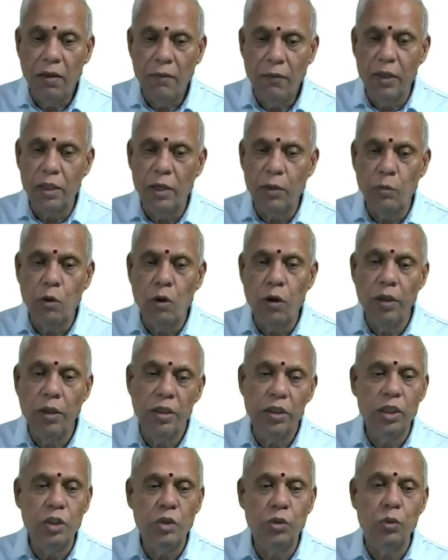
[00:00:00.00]
whether Mohan
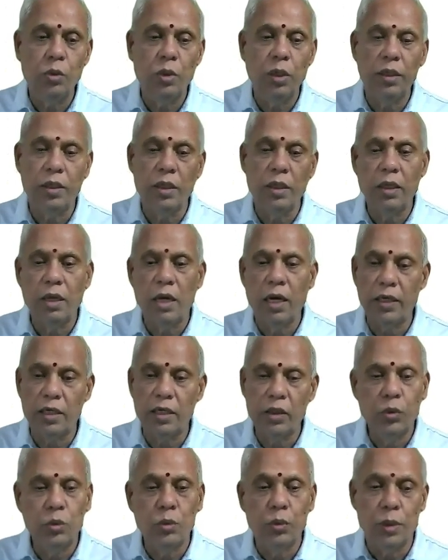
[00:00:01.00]
is a student or not
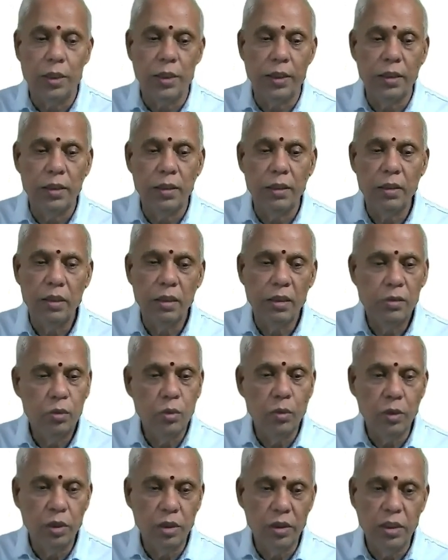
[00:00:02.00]
a student.
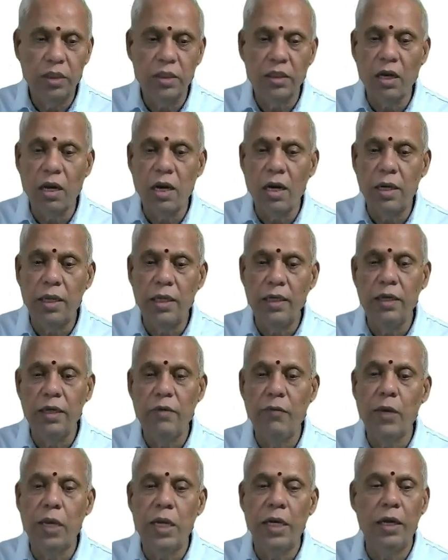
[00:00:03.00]
So this is called an
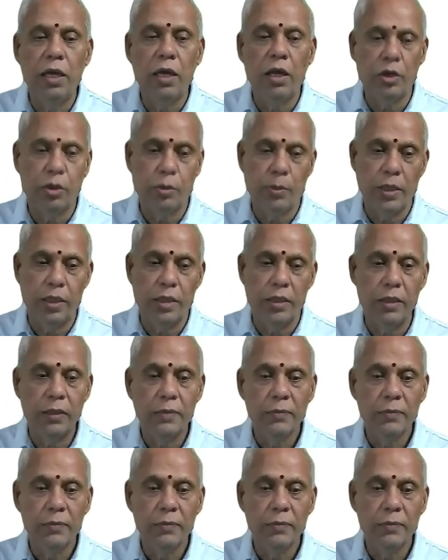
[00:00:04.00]
invalid argument.